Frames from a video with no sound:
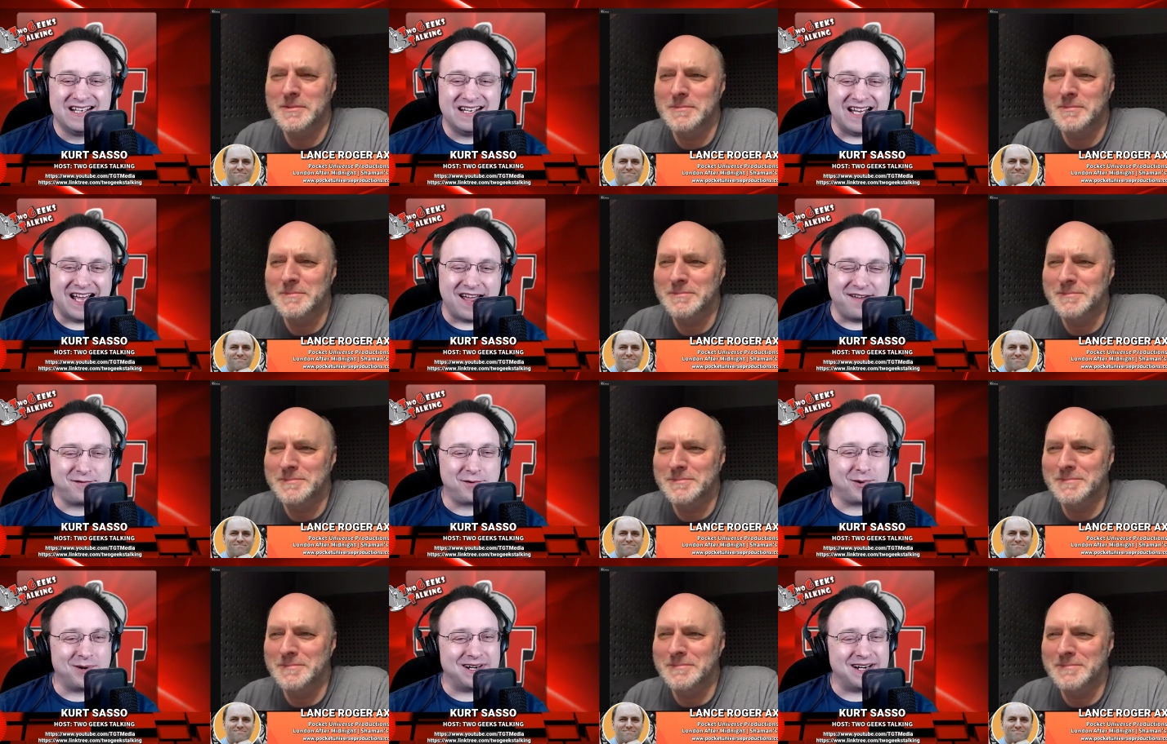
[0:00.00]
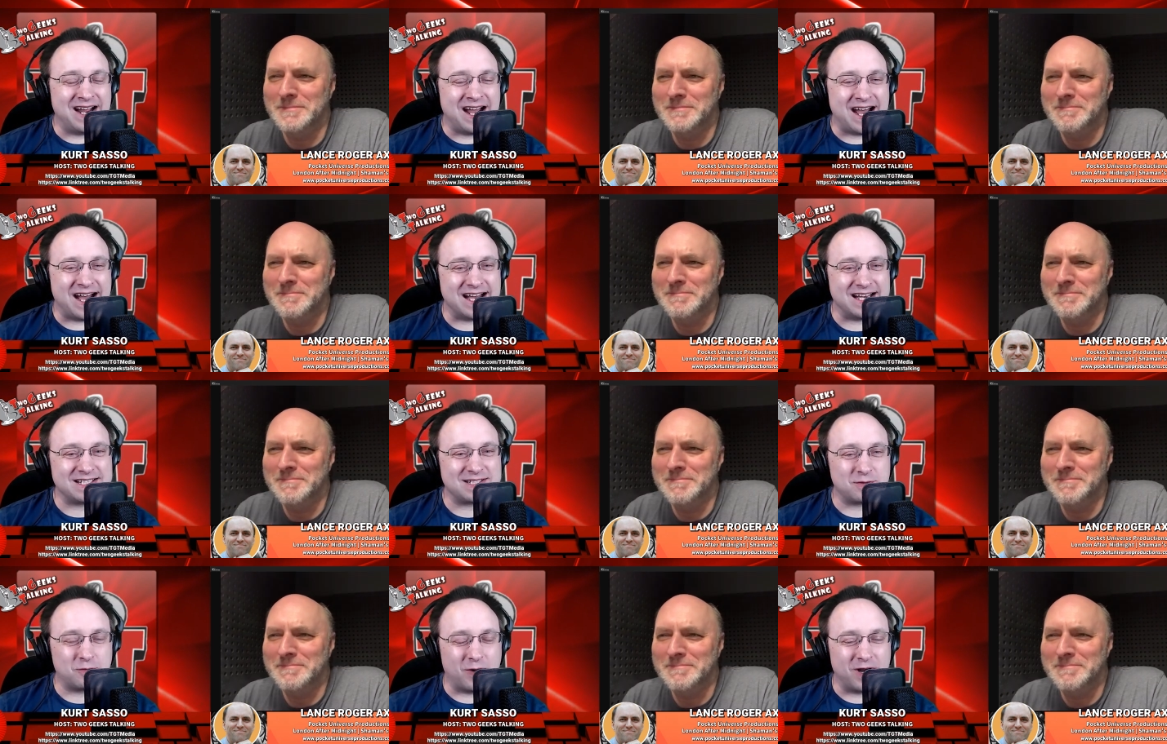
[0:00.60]
Speaker 1: everyone
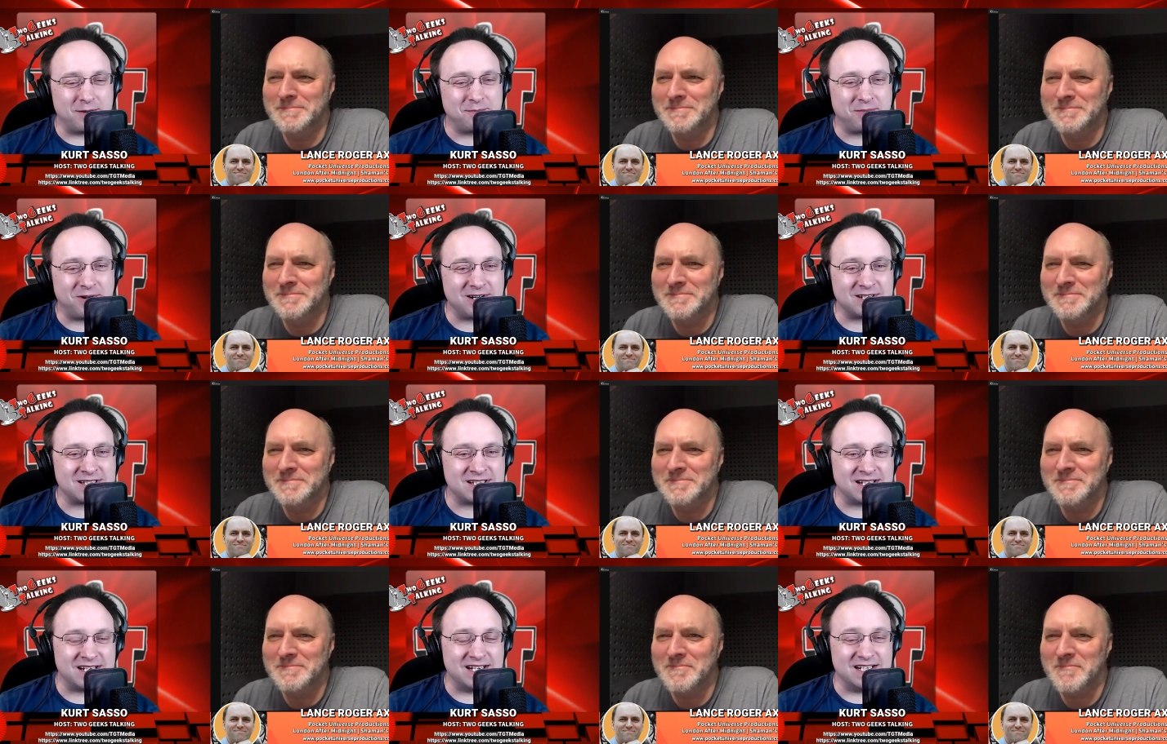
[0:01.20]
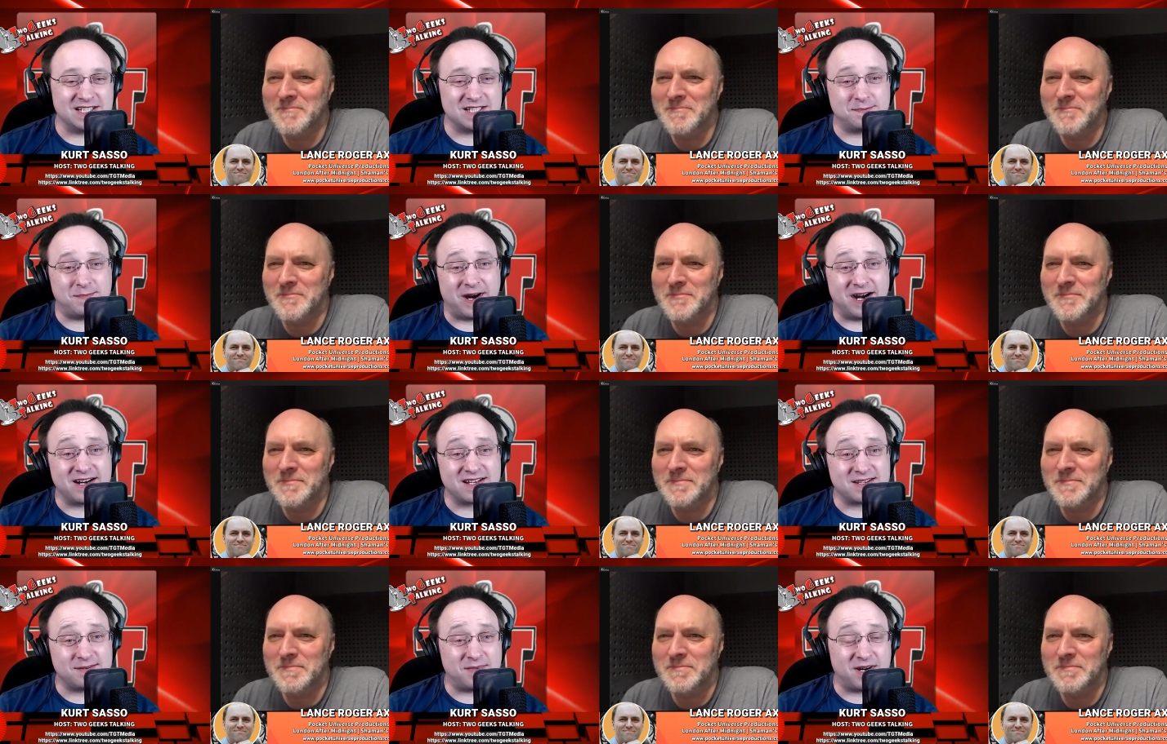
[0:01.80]
has one person that
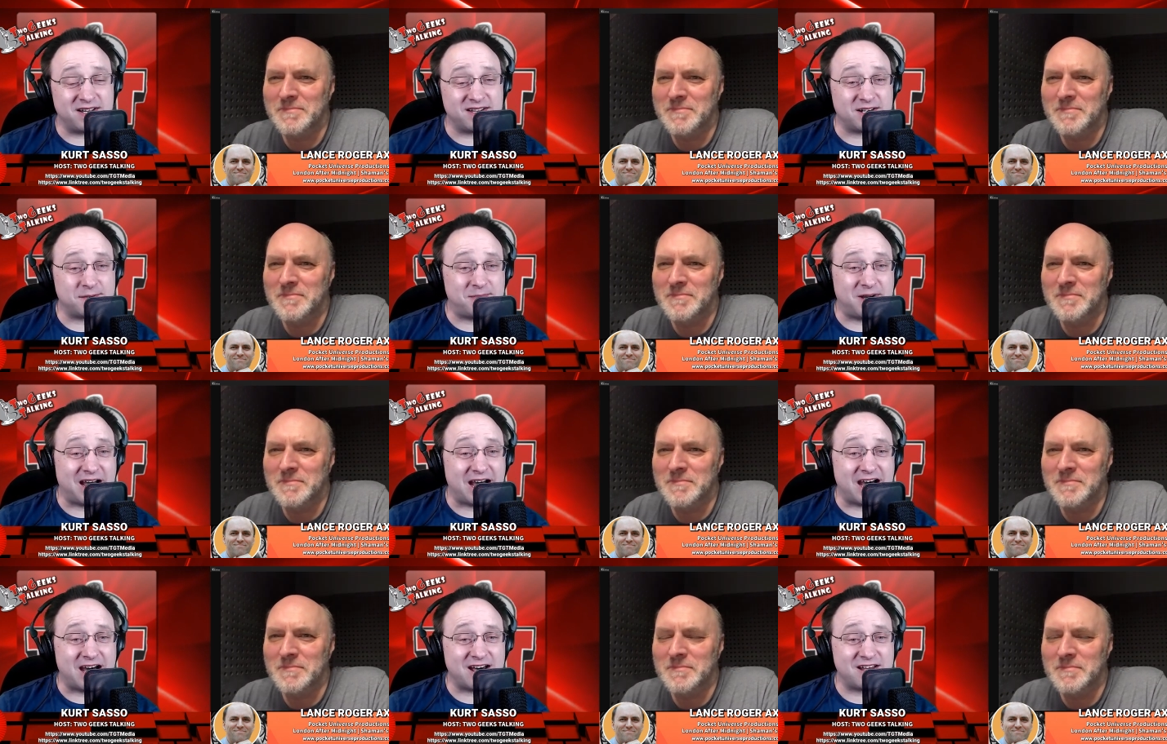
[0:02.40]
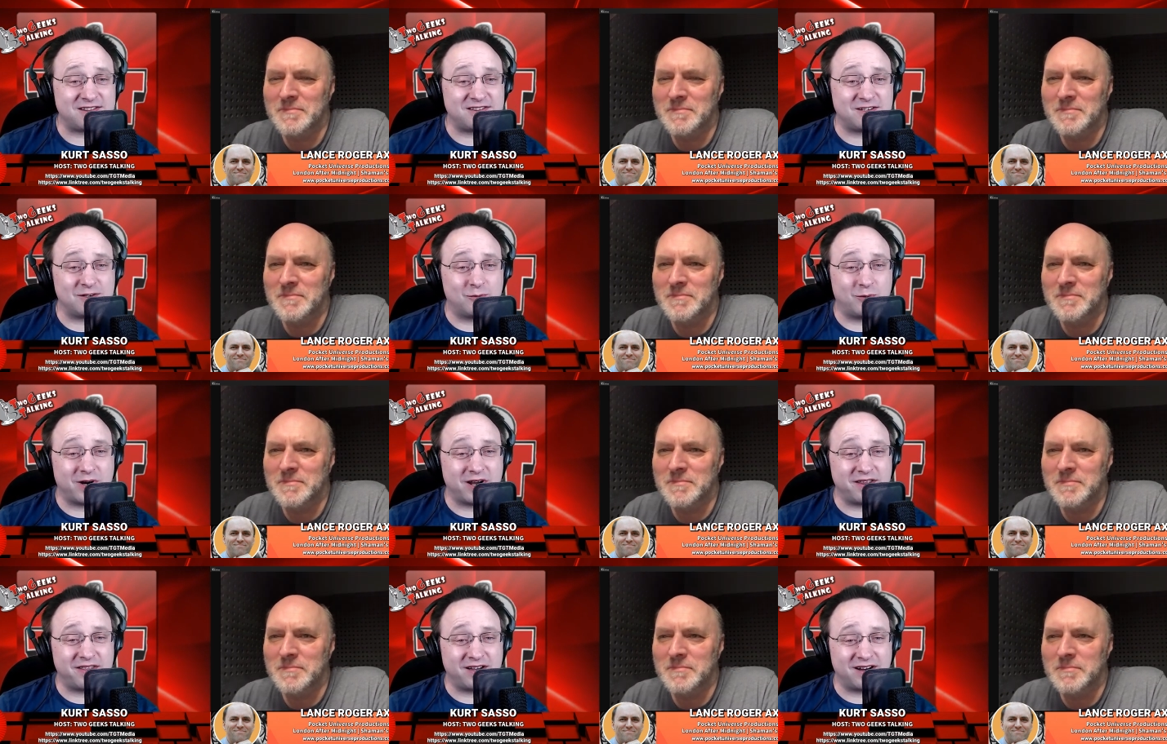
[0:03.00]
inspired them on their path to
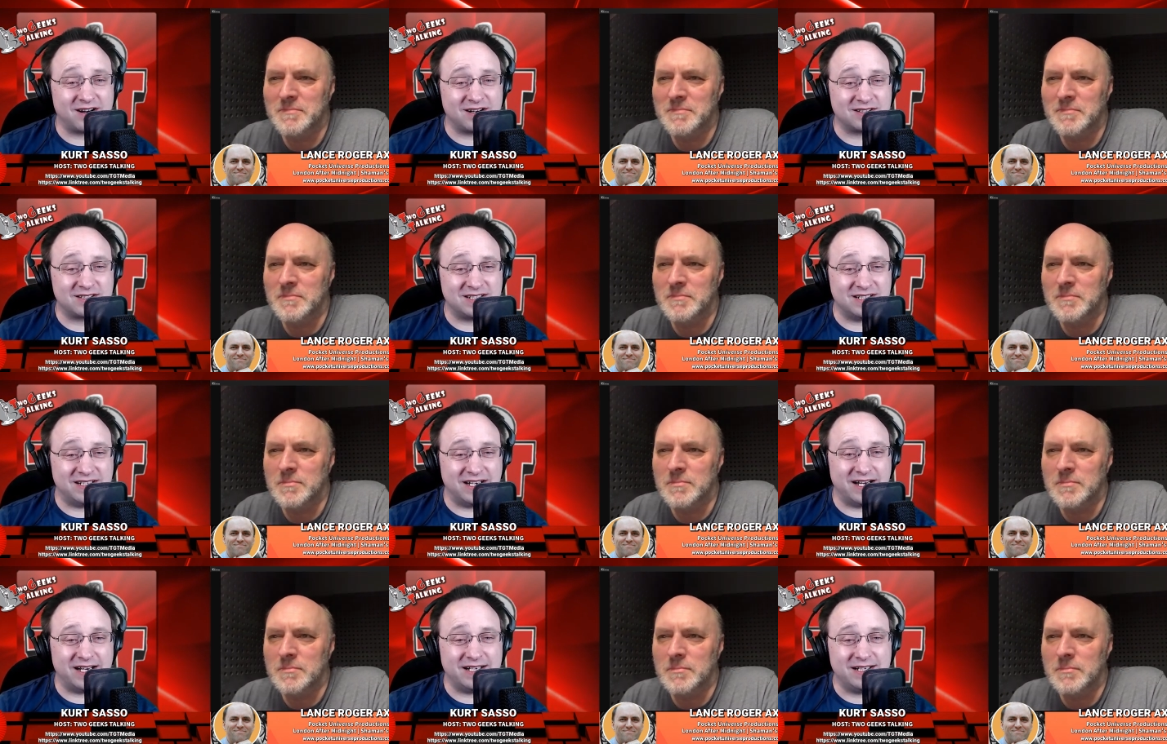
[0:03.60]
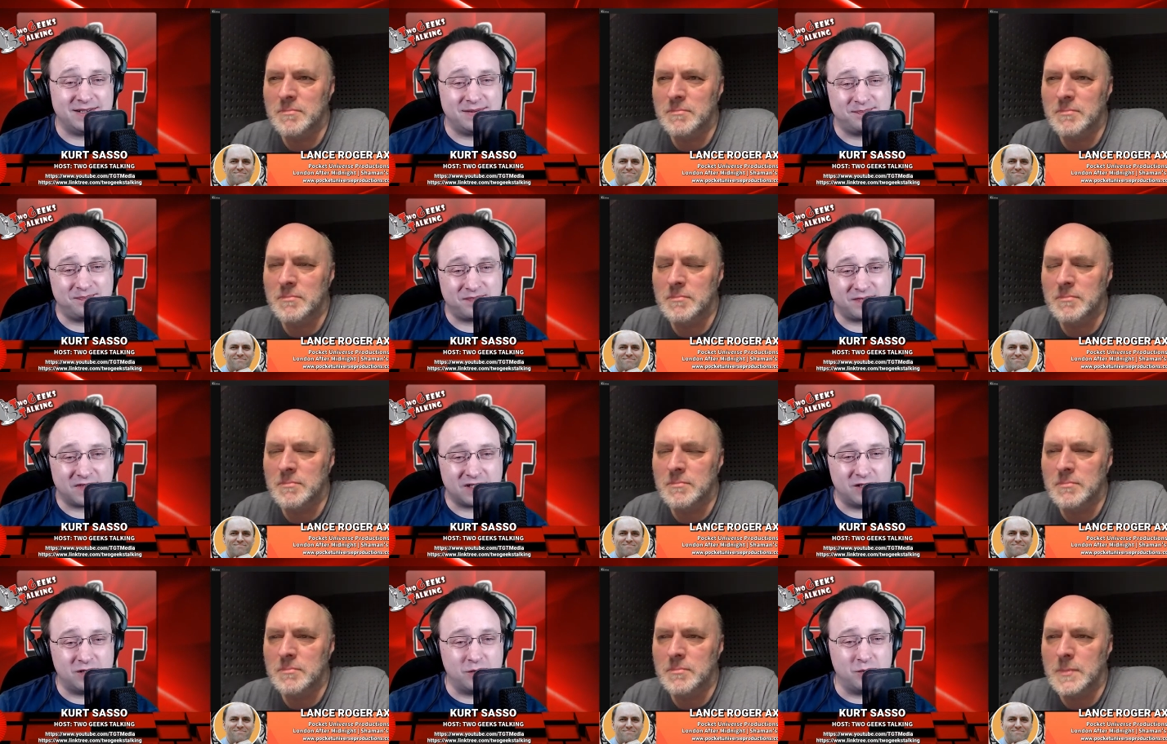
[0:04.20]
where they are today.
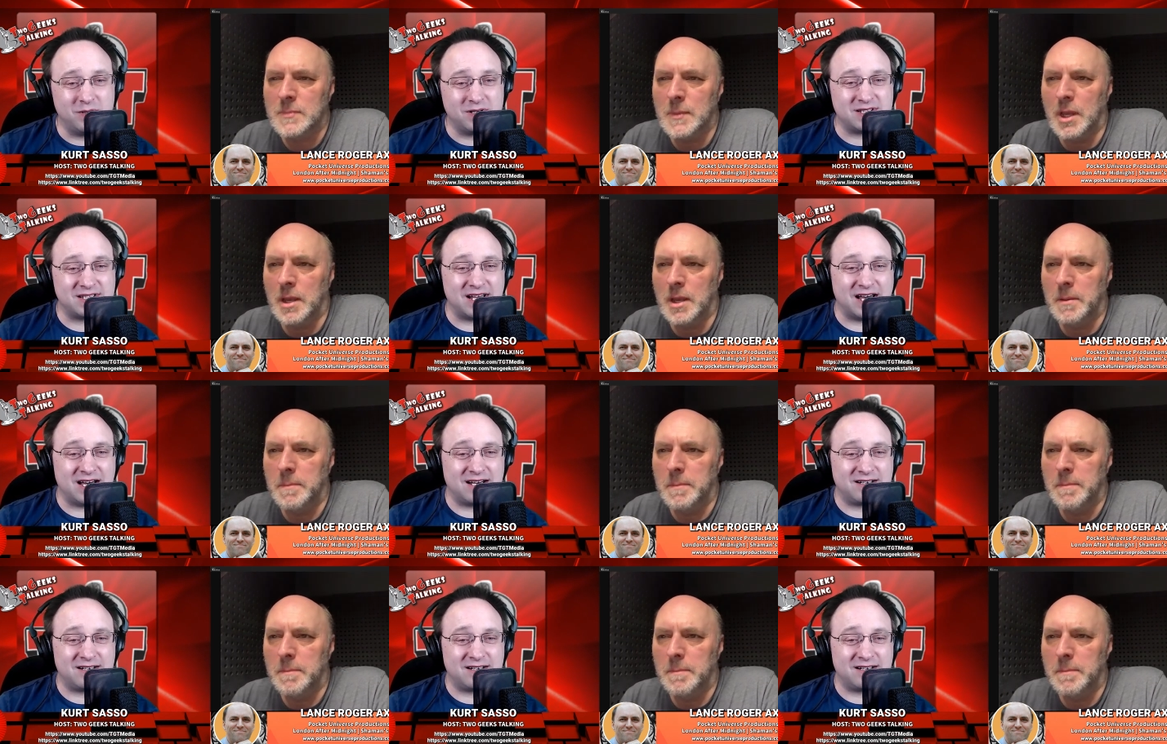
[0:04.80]
Who was yeah. that